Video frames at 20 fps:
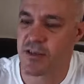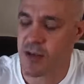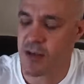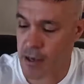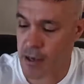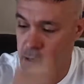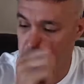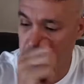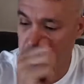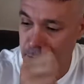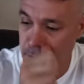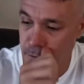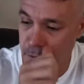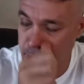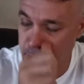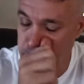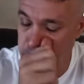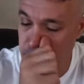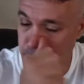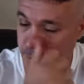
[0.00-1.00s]
a
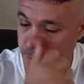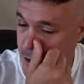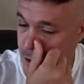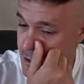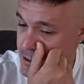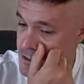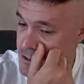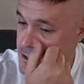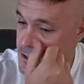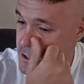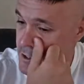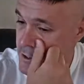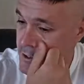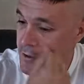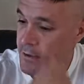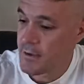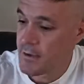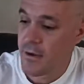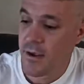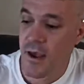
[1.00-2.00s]
teammate,
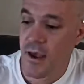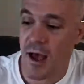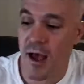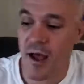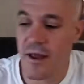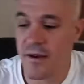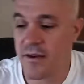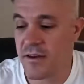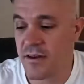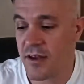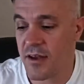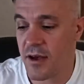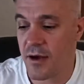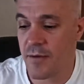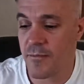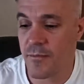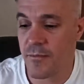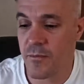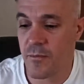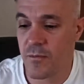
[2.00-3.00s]
and
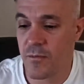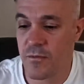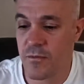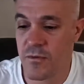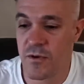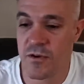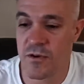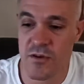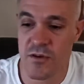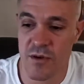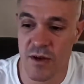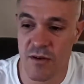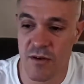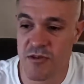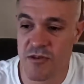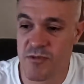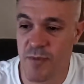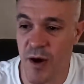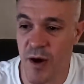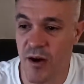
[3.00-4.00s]
you're doing
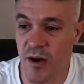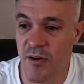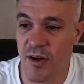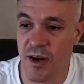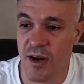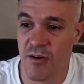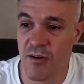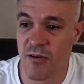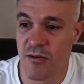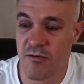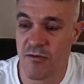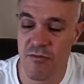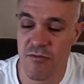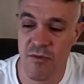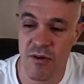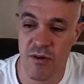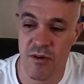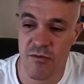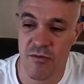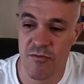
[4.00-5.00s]
sparring or
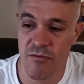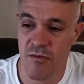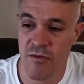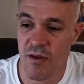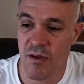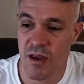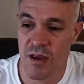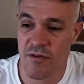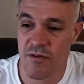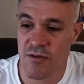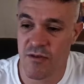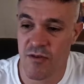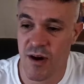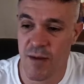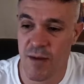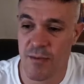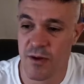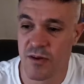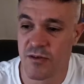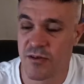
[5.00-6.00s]
even
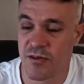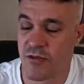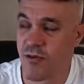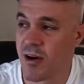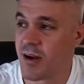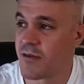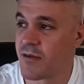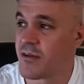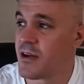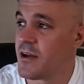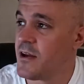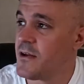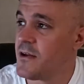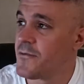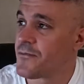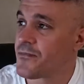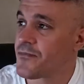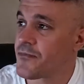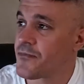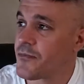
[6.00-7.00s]
grappling on the ground.
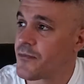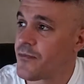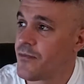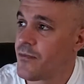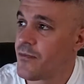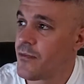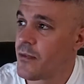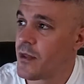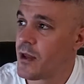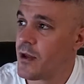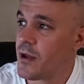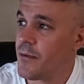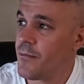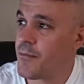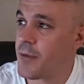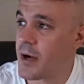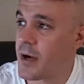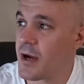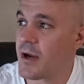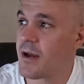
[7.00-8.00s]

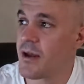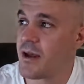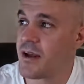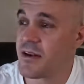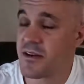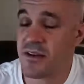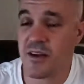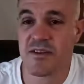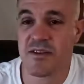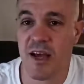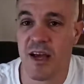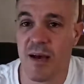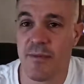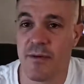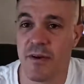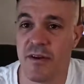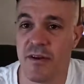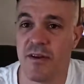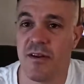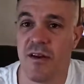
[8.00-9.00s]
But it does
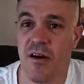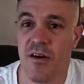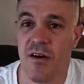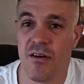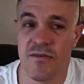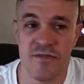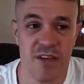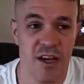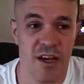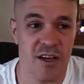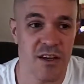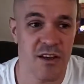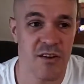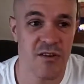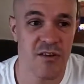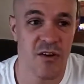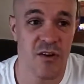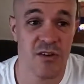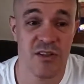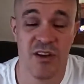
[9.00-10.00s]
happen. I've taken
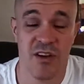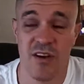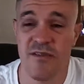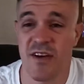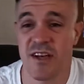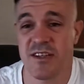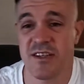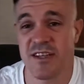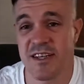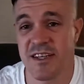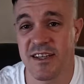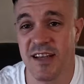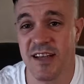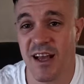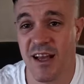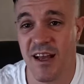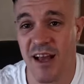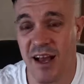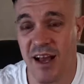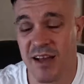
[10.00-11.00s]
knocks. I've actually
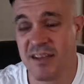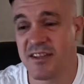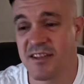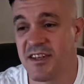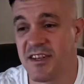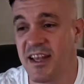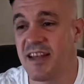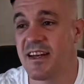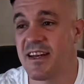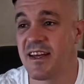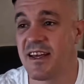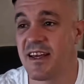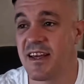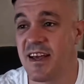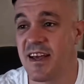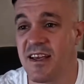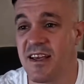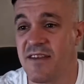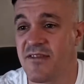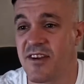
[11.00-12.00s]
accidentally,
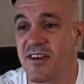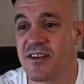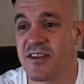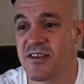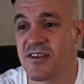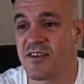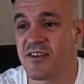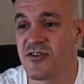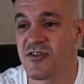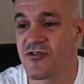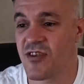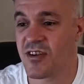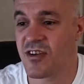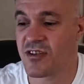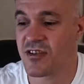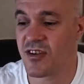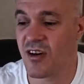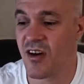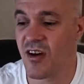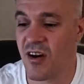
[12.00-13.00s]
even as an
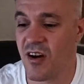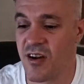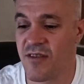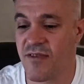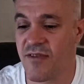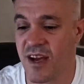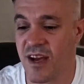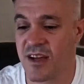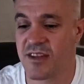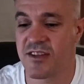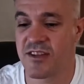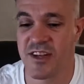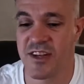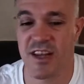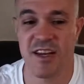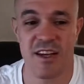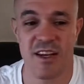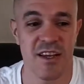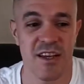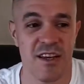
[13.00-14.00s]
instructor, I have
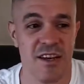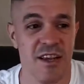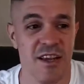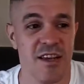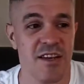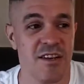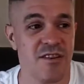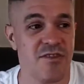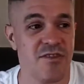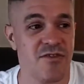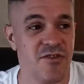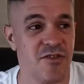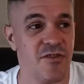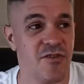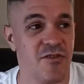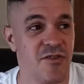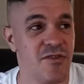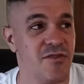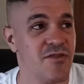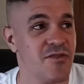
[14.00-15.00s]
accidentally kneed
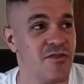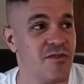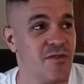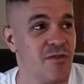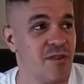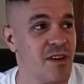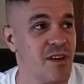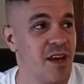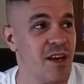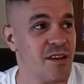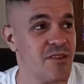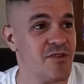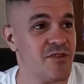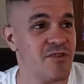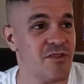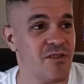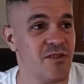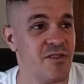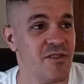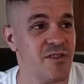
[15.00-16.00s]
students or kicked
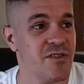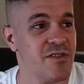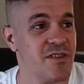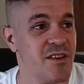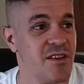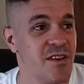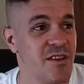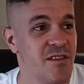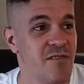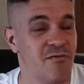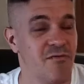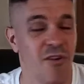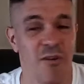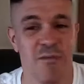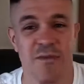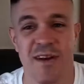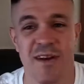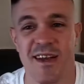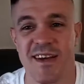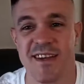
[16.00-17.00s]
students in the wrong
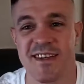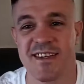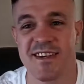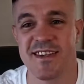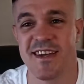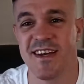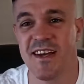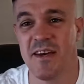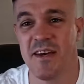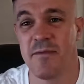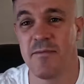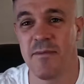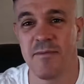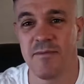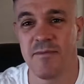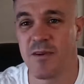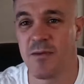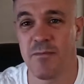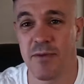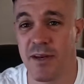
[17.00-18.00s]
place,
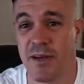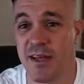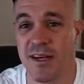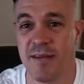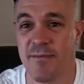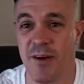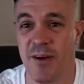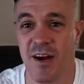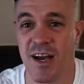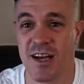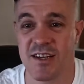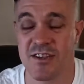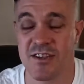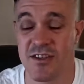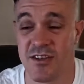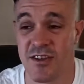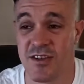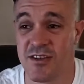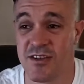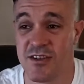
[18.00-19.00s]
completely by
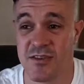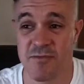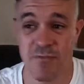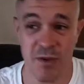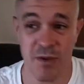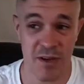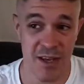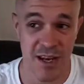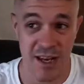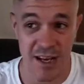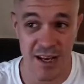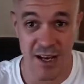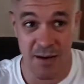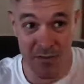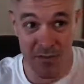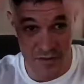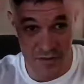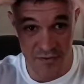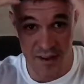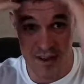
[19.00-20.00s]
accident. Just put your leg up
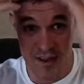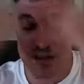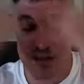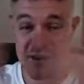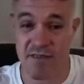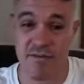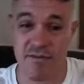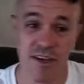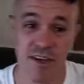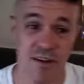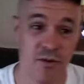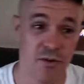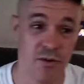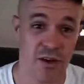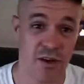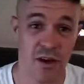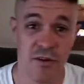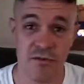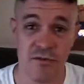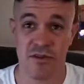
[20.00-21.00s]
defensively, or you
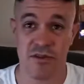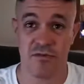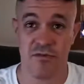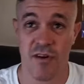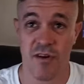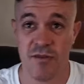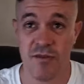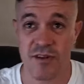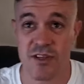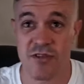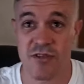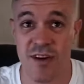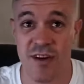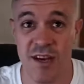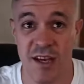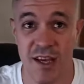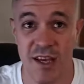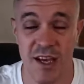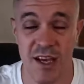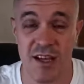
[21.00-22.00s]
go to throw a straight
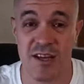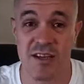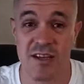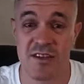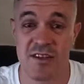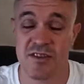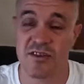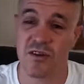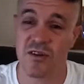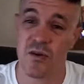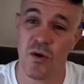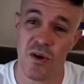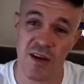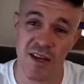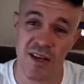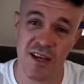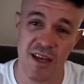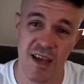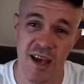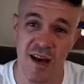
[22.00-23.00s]
kick and it doesn't quite
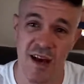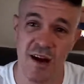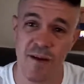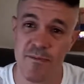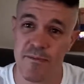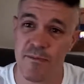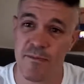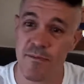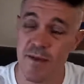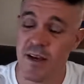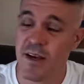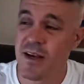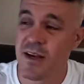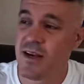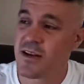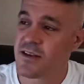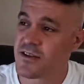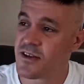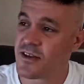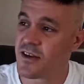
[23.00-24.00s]
get up
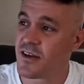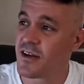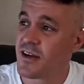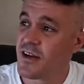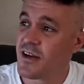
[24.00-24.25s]
to,